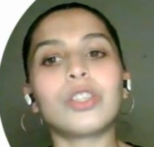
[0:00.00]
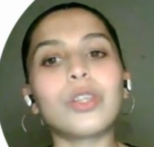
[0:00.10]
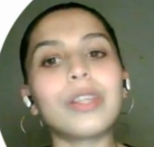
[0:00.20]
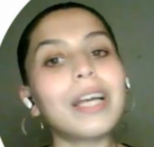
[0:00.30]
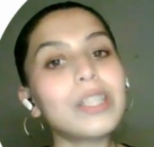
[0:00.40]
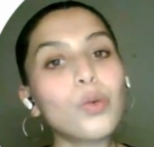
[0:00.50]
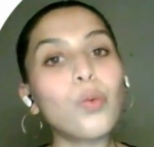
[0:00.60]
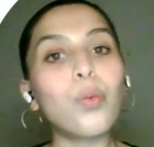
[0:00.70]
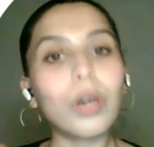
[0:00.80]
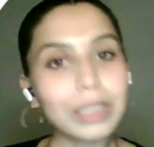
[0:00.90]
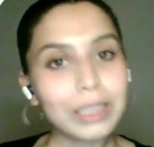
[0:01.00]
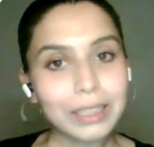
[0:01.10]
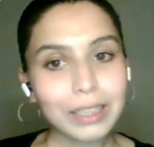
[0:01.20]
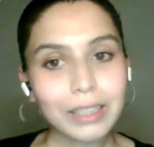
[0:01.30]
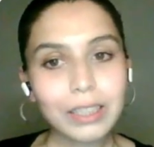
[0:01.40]
So that's what
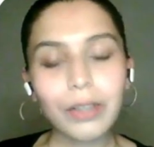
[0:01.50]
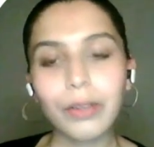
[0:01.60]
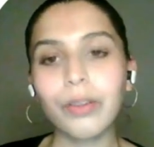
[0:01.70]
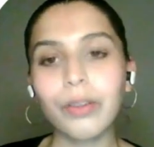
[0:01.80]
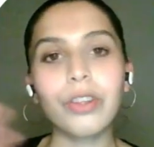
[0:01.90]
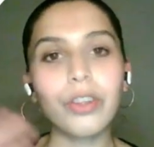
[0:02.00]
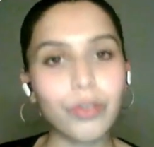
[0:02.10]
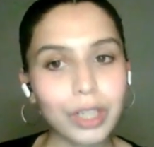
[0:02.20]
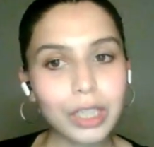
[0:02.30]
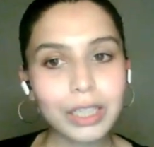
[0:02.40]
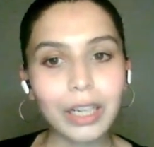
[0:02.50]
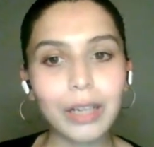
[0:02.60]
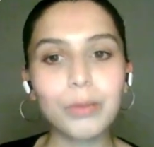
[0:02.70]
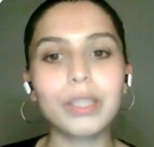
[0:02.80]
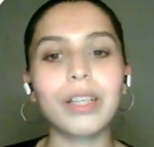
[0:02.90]
it is. Three
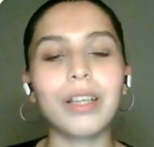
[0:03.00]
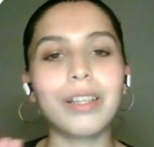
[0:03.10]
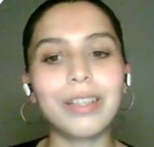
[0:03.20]
types.